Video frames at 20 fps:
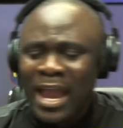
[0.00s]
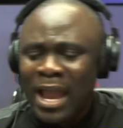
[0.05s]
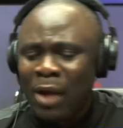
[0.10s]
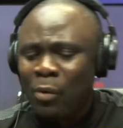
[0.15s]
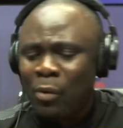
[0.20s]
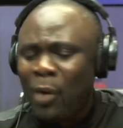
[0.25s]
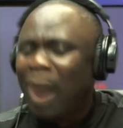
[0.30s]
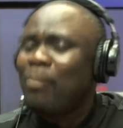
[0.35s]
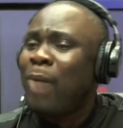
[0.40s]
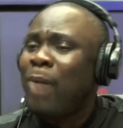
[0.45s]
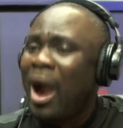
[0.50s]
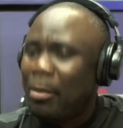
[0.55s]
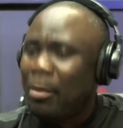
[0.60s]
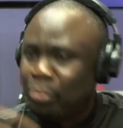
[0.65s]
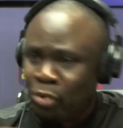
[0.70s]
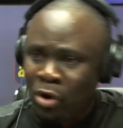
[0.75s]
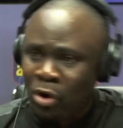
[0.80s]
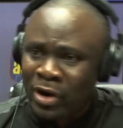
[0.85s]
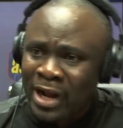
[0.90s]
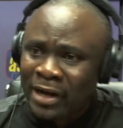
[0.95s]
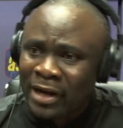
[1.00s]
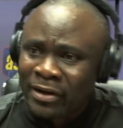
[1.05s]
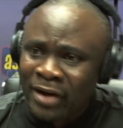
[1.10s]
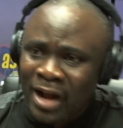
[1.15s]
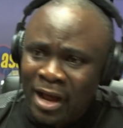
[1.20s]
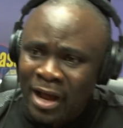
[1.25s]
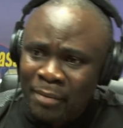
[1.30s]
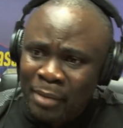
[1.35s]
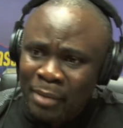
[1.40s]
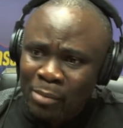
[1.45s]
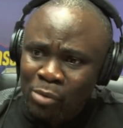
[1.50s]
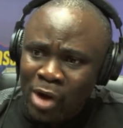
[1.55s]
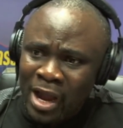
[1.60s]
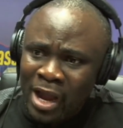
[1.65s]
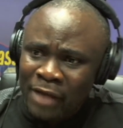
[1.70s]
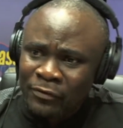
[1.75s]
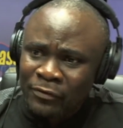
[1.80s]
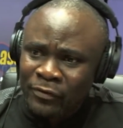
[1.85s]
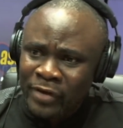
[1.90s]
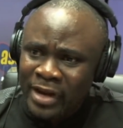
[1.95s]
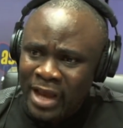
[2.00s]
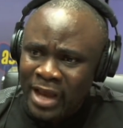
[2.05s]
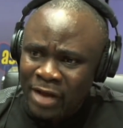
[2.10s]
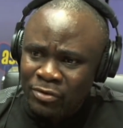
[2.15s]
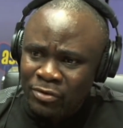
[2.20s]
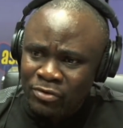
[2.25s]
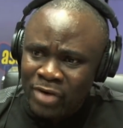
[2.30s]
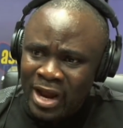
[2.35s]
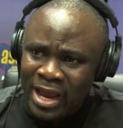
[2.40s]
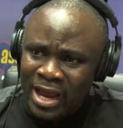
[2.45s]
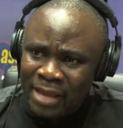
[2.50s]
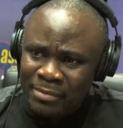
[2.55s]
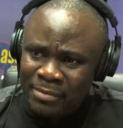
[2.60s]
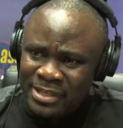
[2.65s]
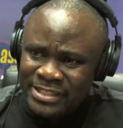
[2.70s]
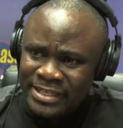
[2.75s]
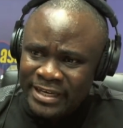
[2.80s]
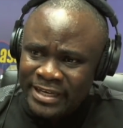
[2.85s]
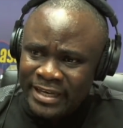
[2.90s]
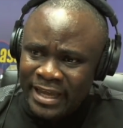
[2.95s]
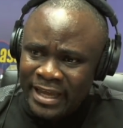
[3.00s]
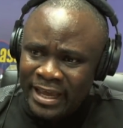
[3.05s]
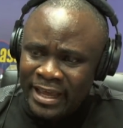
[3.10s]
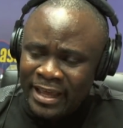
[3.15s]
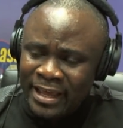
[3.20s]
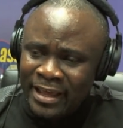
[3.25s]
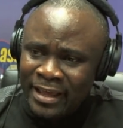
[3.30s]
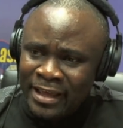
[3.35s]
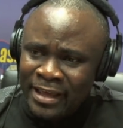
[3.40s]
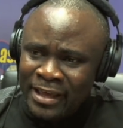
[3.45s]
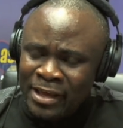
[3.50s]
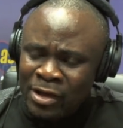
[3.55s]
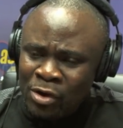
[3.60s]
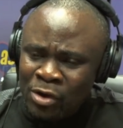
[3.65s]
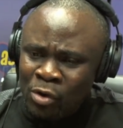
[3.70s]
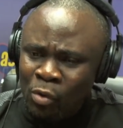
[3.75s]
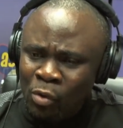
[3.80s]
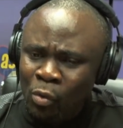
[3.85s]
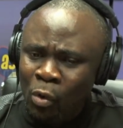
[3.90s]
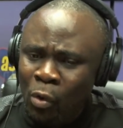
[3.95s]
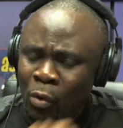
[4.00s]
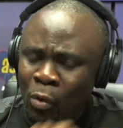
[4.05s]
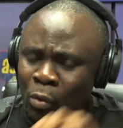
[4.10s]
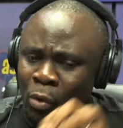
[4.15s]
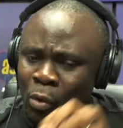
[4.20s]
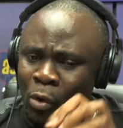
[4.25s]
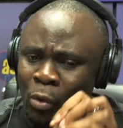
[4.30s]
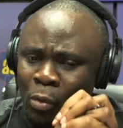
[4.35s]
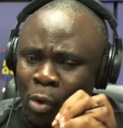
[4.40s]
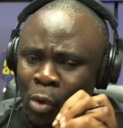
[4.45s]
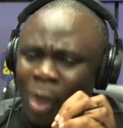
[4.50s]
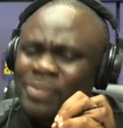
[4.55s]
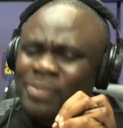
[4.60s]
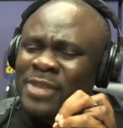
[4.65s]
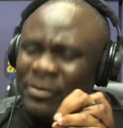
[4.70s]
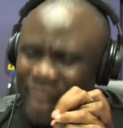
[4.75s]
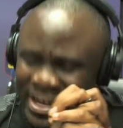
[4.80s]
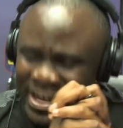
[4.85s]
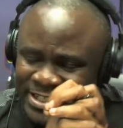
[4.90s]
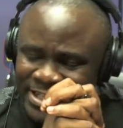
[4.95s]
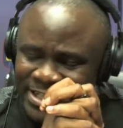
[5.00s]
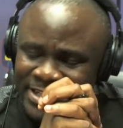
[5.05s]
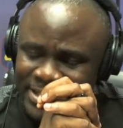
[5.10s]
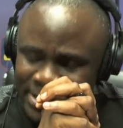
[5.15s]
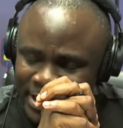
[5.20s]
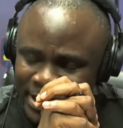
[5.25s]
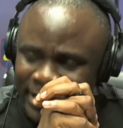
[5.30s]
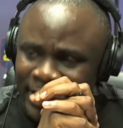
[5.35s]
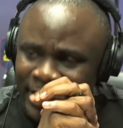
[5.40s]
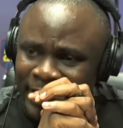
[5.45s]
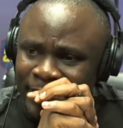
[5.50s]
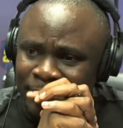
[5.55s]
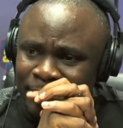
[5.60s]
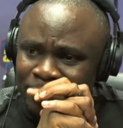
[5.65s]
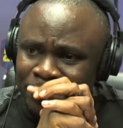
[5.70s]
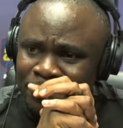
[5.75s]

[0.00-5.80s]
what about pro kakra, me boy, free and right, be seen there. What observations here then?